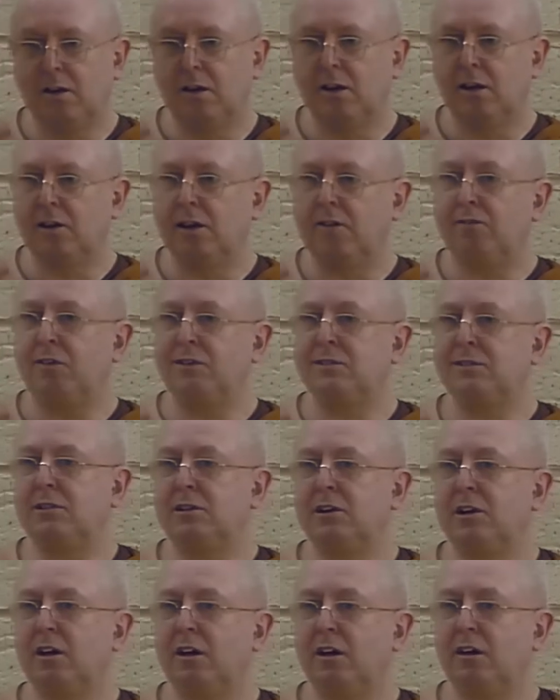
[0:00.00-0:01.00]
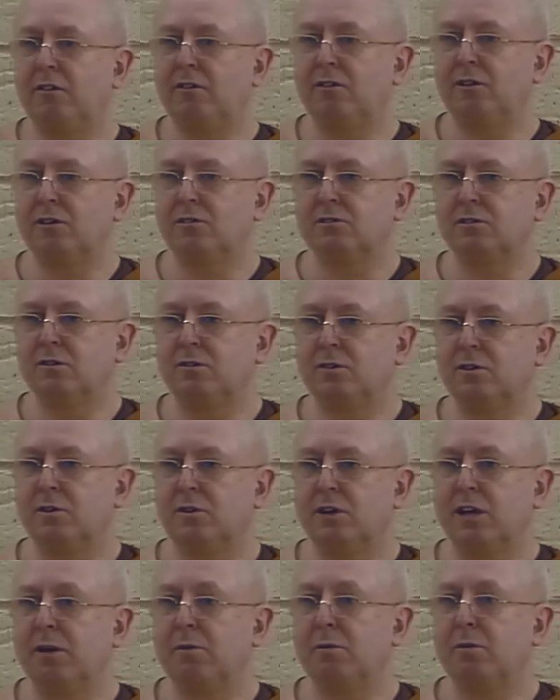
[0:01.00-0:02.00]
and they visited here first of all
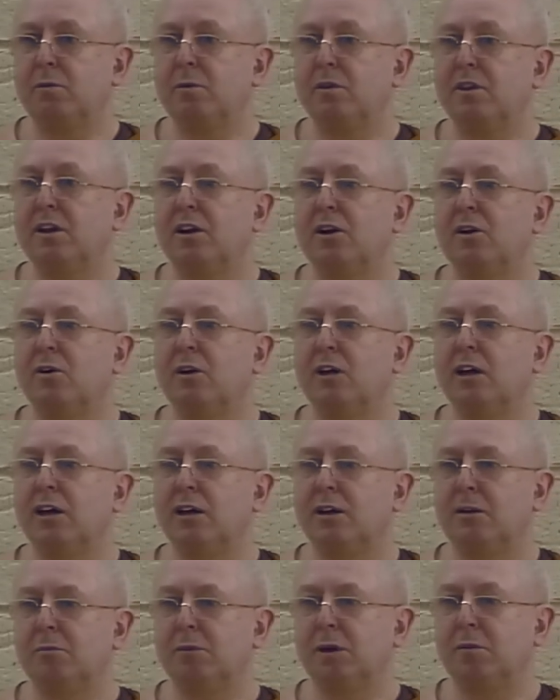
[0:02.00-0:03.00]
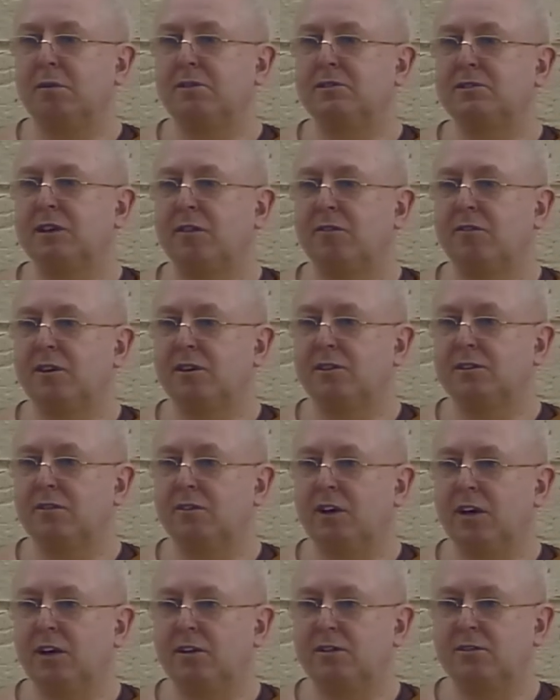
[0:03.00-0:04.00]
with a little kid, maybe 7 years of
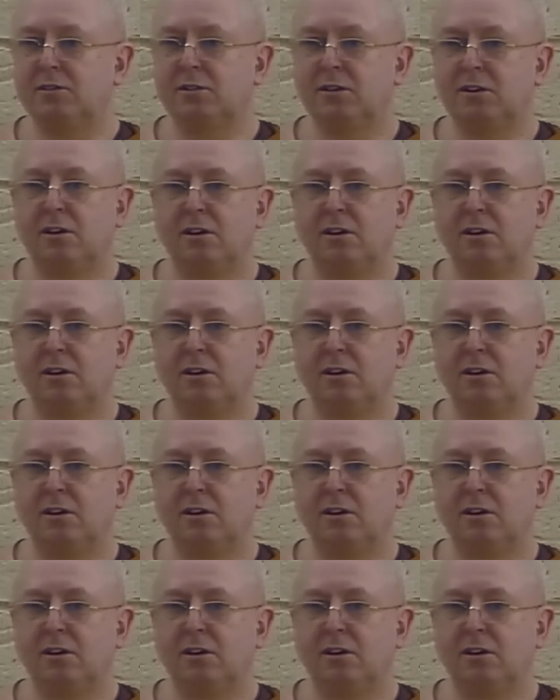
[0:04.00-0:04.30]
age.